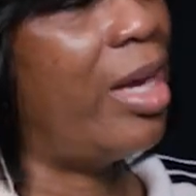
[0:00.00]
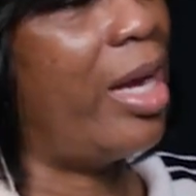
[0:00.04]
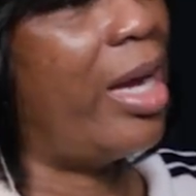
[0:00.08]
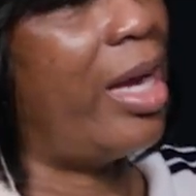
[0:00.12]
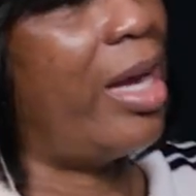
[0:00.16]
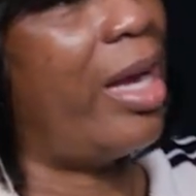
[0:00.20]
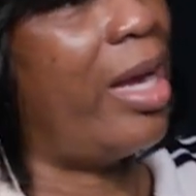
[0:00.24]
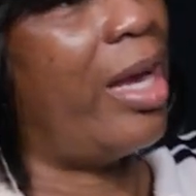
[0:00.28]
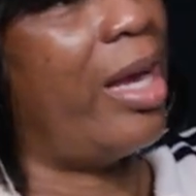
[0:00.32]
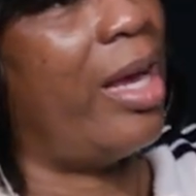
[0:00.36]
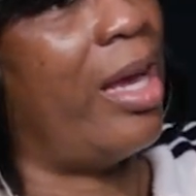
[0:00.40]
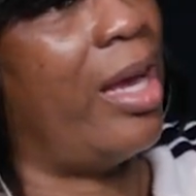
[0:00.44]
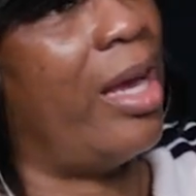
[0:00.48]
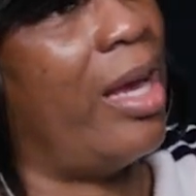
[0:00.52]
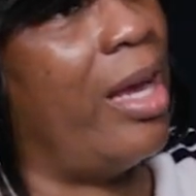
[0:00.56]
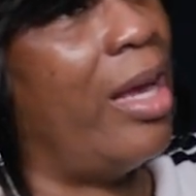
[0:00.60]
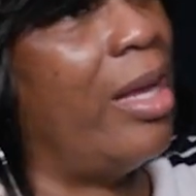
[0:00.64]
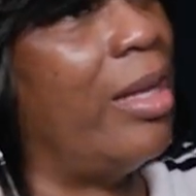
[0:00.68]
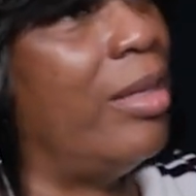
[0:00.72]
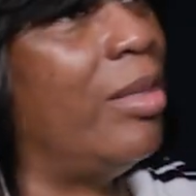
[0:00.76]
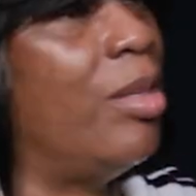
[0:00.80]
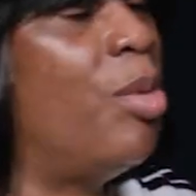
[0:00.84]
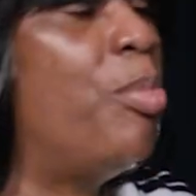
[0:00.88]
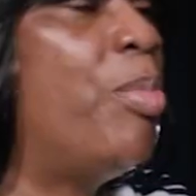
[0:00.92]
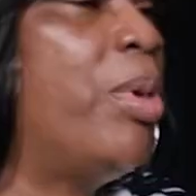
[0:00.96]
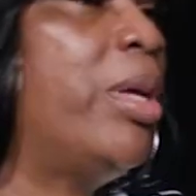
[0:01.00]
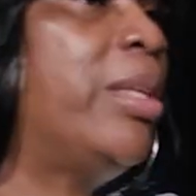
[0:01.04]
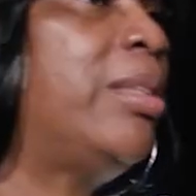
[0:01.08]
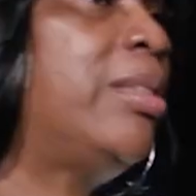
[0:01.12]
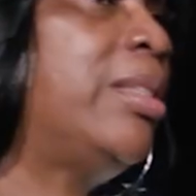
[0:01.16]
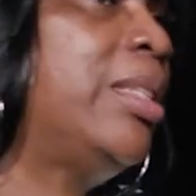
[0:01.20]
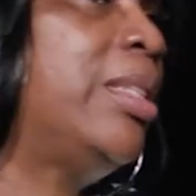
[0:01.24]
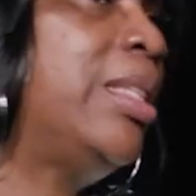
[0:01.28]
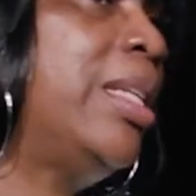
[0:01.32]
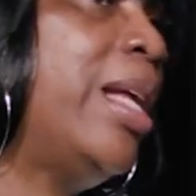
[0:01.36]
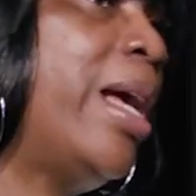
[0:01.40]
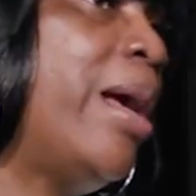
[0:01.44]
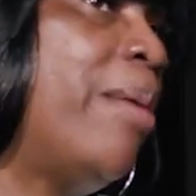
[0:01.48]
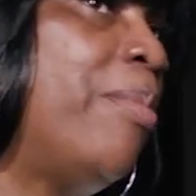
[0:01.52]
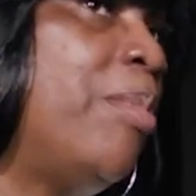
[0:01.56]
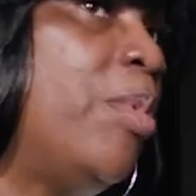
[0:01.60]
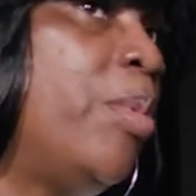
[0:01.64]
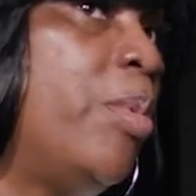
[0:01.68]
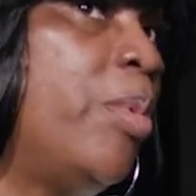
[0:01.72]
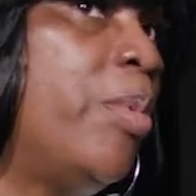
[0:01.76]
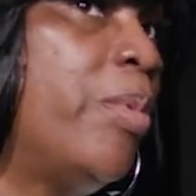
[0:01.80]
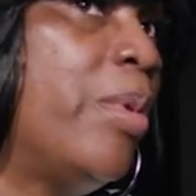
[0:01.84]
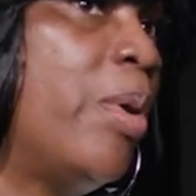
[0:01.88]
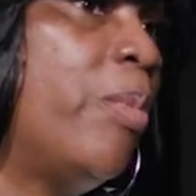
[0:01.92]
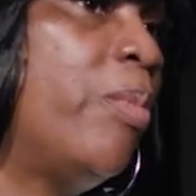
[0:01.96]
And the best thing that happened to
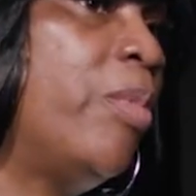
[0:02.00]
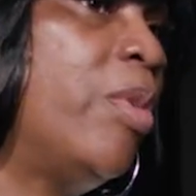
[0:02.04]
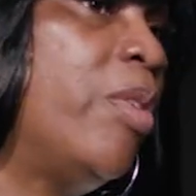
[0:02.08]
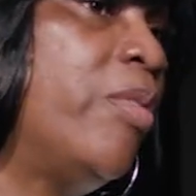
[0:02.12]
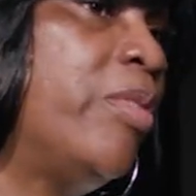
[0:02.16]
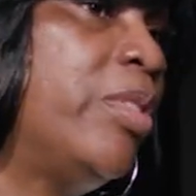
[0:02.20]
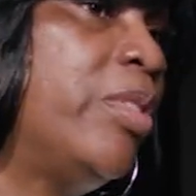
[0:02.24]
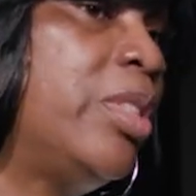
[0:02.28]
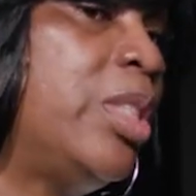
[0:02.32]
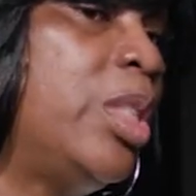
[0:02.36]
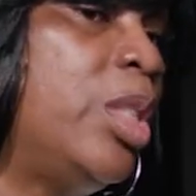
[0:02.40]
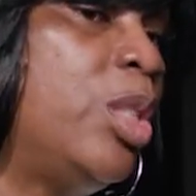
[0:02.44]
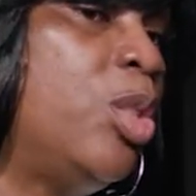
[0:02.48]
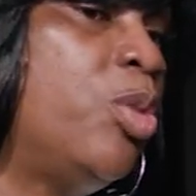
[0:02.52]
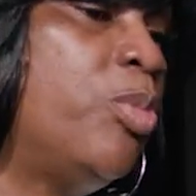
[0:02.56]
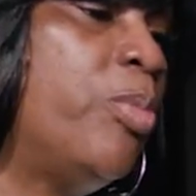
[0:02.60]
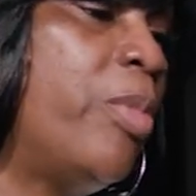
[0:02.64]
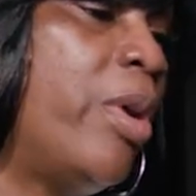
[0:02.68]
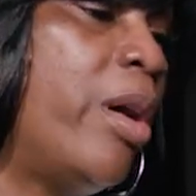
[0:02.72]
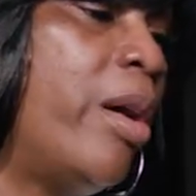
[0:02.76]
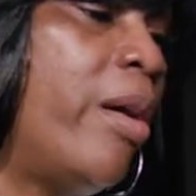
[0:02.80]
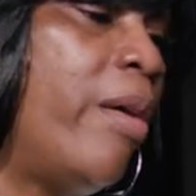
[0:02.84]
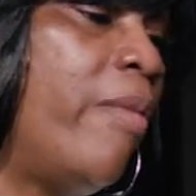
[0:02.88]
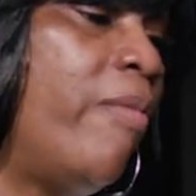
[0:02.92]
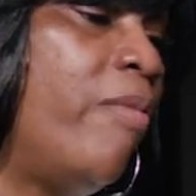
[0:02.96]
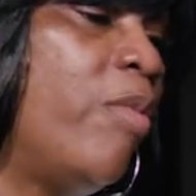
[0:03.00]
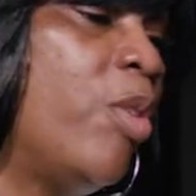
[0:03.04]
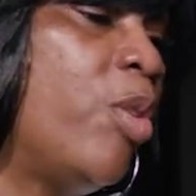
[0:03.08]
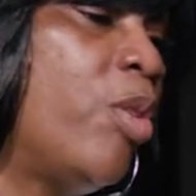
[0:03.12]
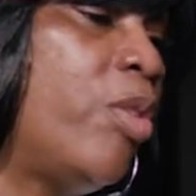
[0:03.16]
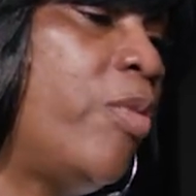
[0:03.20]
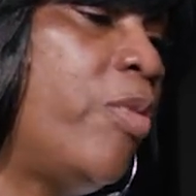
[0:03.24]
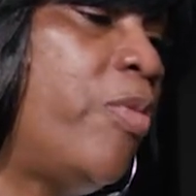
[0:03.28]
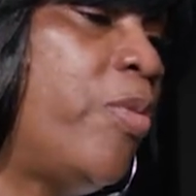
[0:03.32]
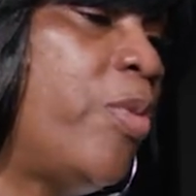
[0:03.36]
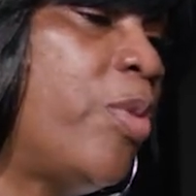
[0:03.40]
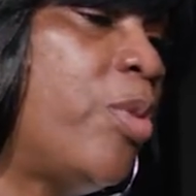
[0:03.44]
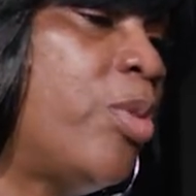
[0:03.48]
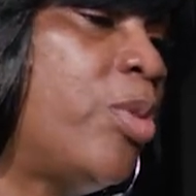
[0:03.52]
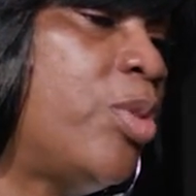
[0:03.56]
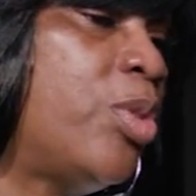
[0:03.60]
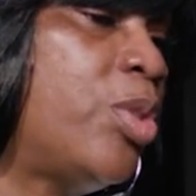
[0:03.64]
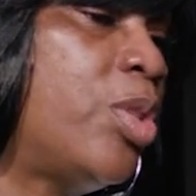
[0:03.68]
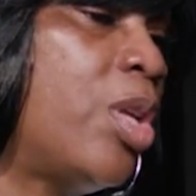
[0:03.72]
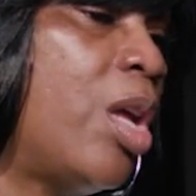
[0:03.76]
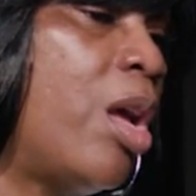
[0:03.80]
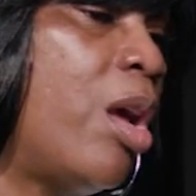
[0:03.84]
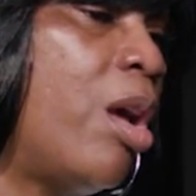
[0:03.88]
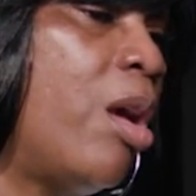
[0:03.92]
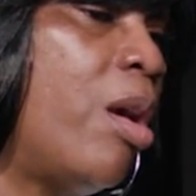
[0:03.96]
me when I went overseas, my very first
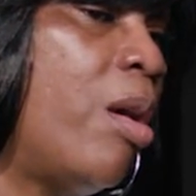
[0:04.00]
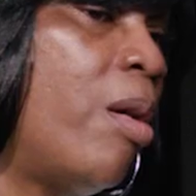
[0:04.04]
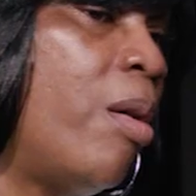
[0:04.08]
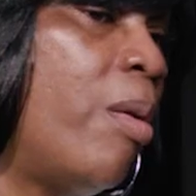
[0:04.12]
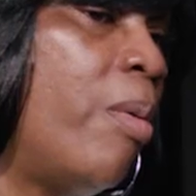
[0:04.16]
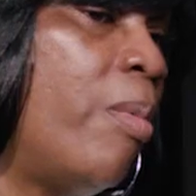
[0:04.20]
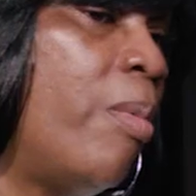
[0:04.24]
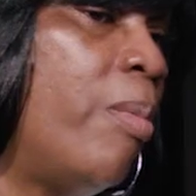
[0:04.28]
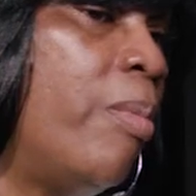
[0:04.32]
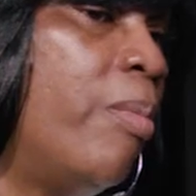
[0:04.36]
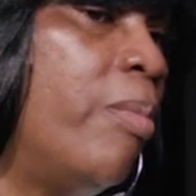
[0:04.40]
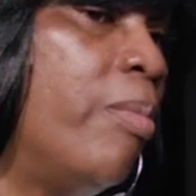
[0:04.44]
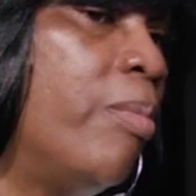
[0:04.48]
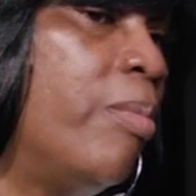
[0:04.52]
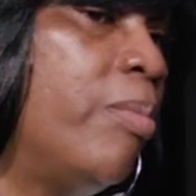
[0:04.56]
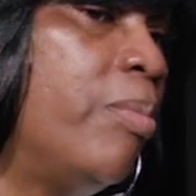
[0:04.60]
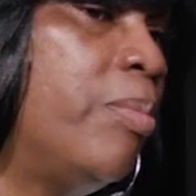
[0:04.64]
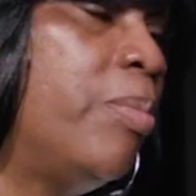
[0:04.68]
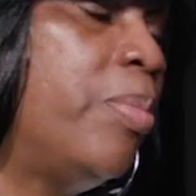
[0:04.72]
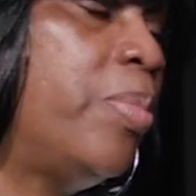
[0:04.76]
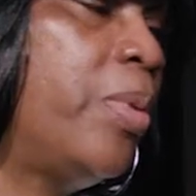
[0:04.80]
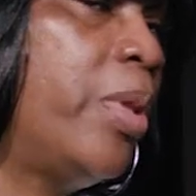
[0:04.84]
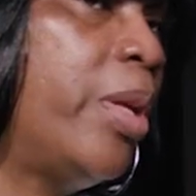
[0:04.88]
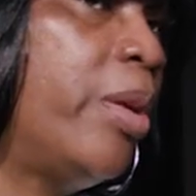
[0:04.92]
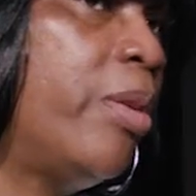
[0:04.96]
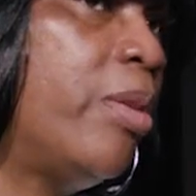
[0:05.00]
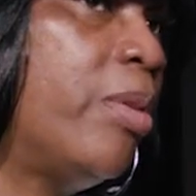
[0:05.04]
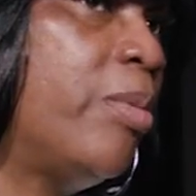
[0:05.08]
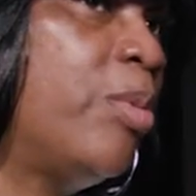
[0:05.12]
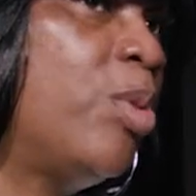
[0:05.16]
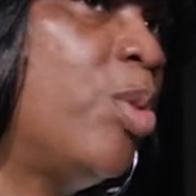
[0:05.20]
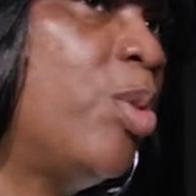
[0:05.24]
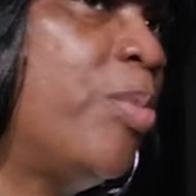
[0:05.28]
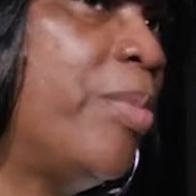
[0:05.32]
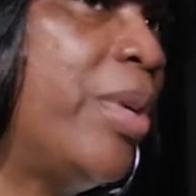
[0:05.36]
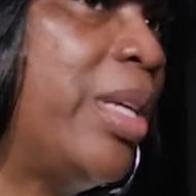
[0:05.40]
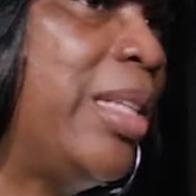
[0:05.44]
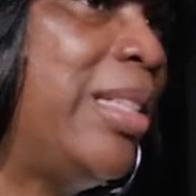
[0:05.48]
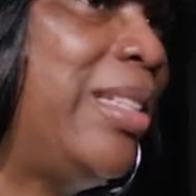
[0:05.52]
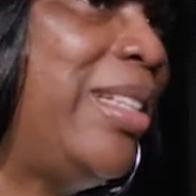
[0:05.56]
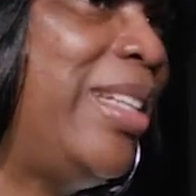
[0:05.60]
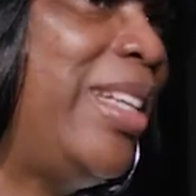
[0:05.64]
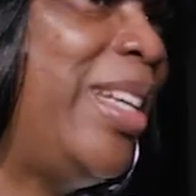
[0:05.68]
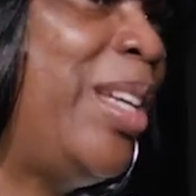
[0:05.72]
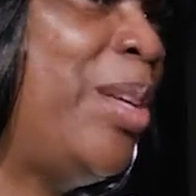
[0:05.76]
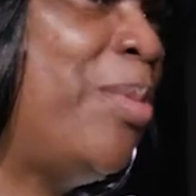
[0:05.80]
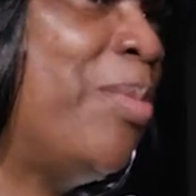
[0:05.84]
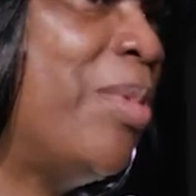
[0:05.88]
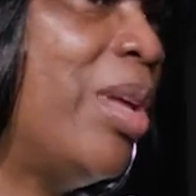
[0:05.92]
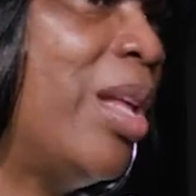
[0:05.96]
player that was on my
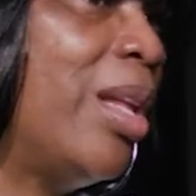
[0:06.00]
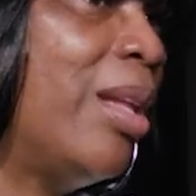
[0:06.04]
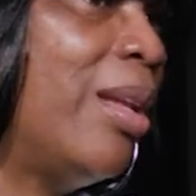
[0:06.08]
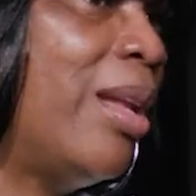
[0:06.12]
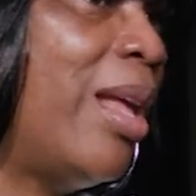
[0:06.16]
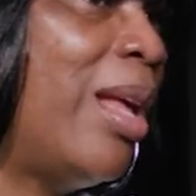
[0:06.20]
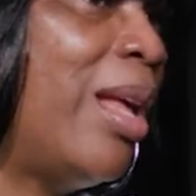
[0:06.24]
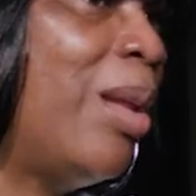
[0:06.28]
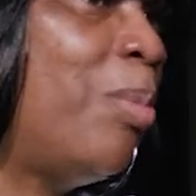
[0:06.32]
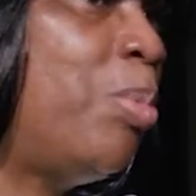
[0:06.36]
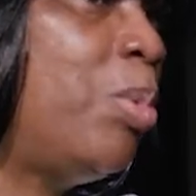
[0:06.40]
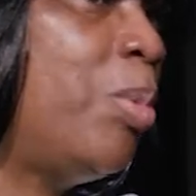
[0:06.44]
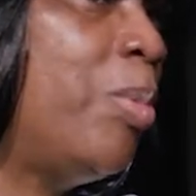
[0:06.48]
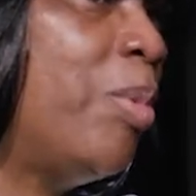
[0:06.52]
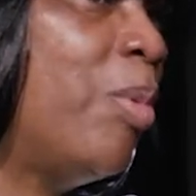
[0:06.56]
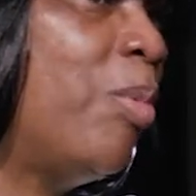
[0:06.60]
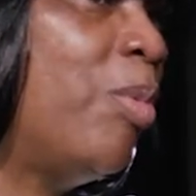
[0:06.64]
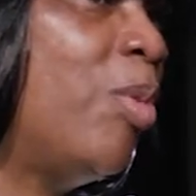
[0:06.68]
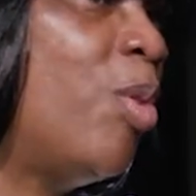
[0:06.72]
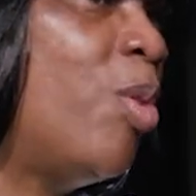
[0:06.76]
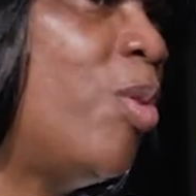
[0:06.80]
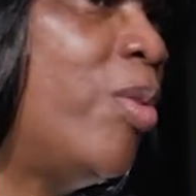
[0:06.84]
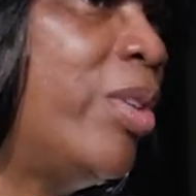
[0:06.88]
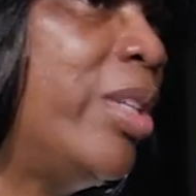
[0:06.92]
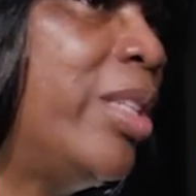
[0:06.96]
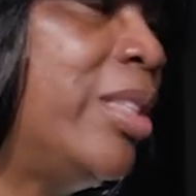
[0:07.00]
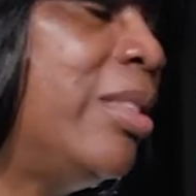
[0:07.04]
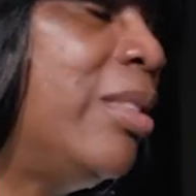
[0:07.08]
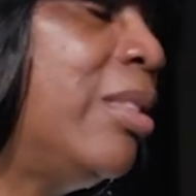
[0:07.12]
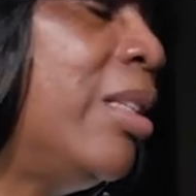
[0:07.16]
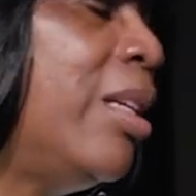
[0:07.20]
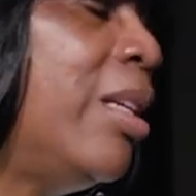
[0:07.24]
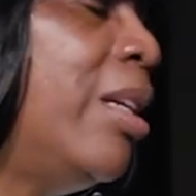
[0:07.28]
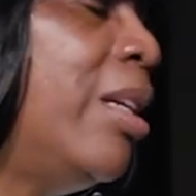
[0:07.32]
team that a lot of people don't know is